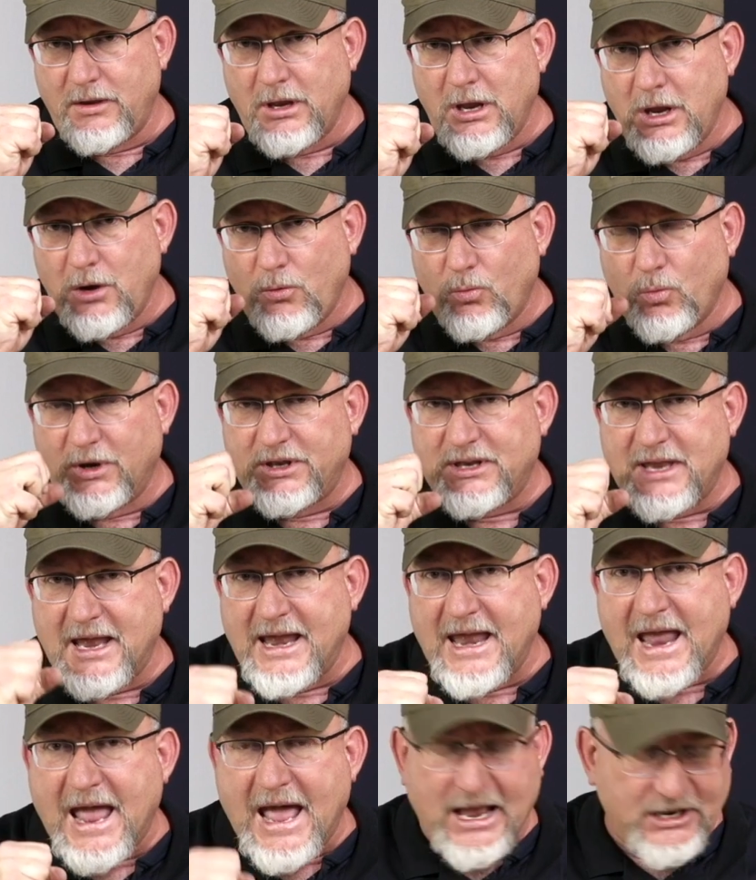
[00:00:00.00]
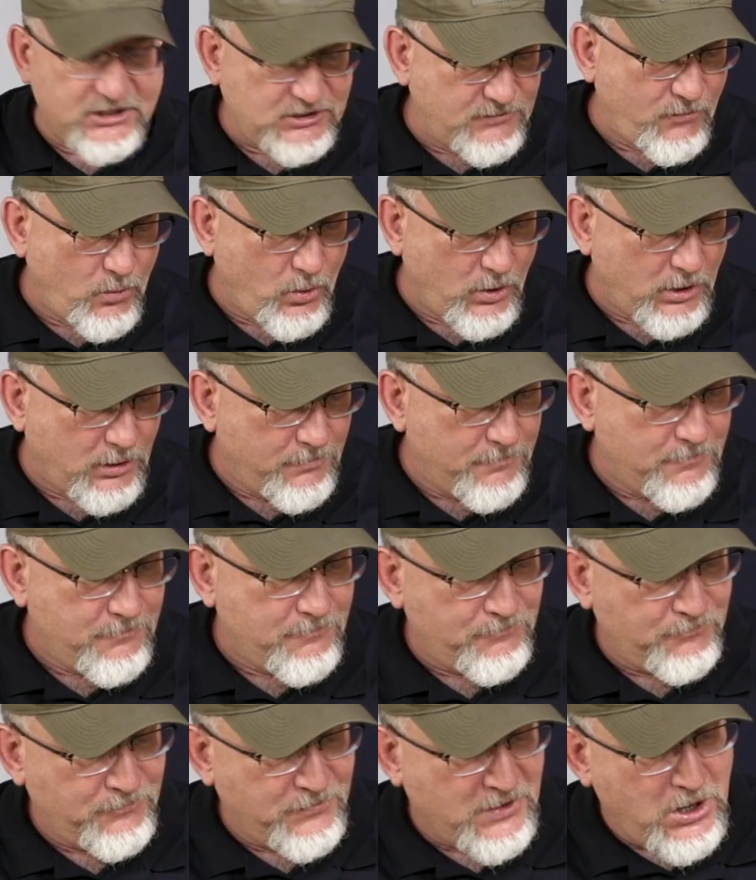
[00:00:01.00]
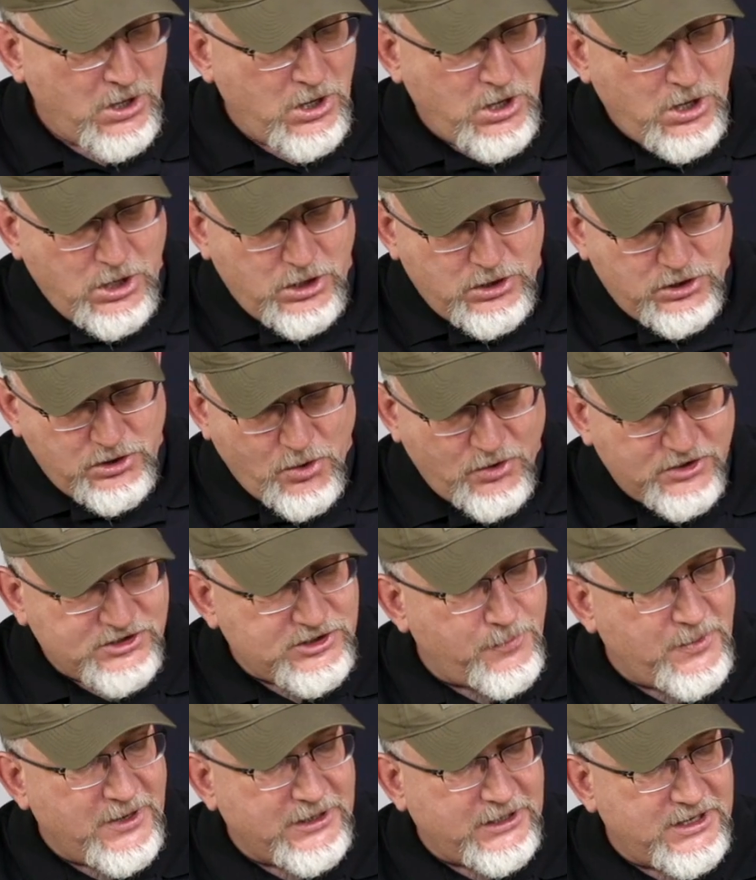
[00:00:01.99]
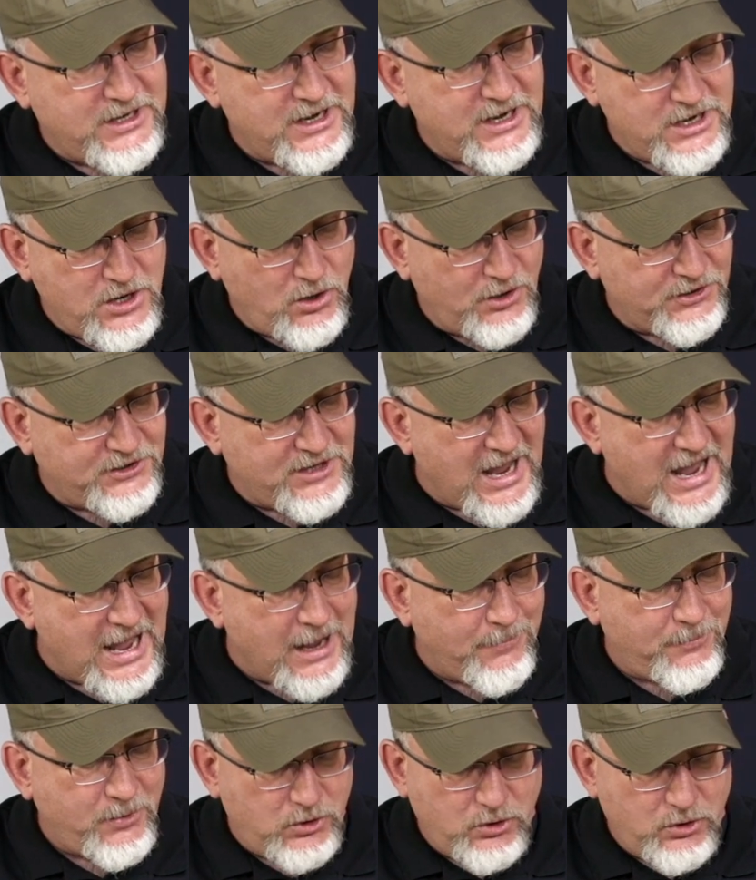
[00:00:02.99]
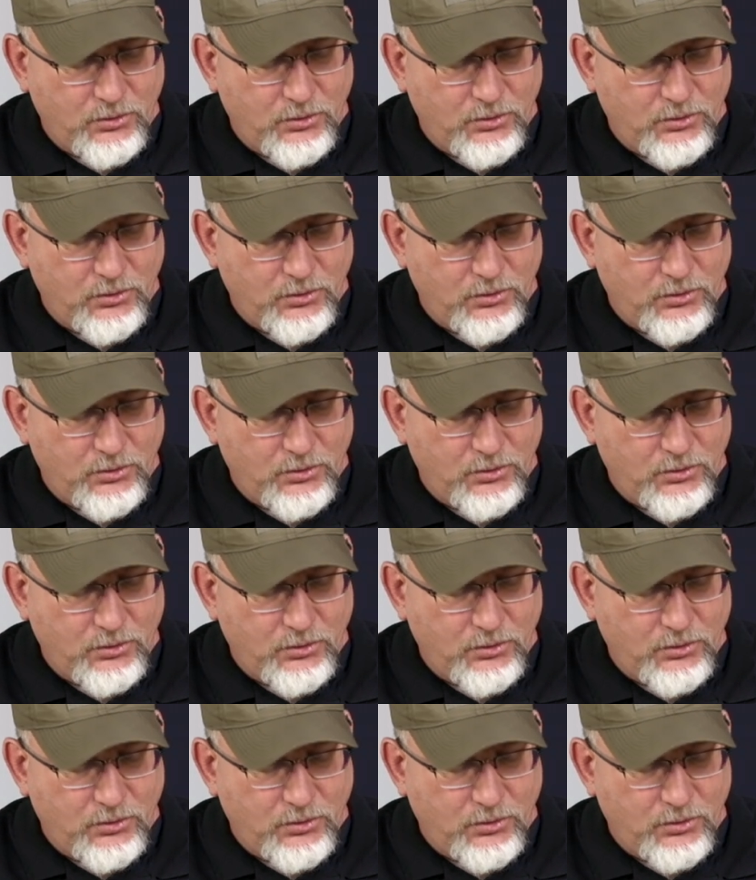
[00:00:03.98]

they asked for. Notice the Picatinny on top. You'll notice